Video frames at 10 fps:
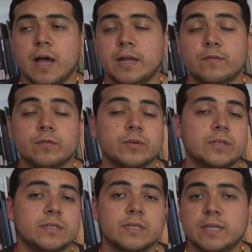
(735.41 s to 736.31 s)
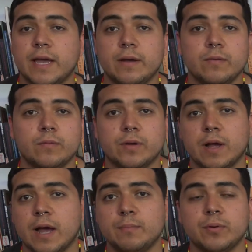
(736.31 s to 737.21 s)
I never really did that. When
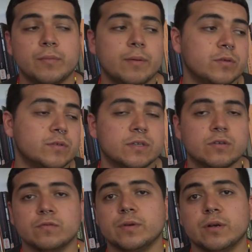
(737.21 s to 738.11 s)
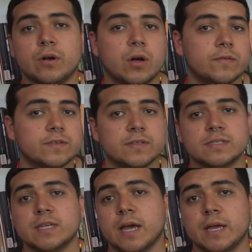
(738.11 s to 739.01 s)
I put my music career off to the
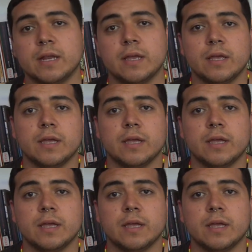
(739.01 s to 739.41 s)
side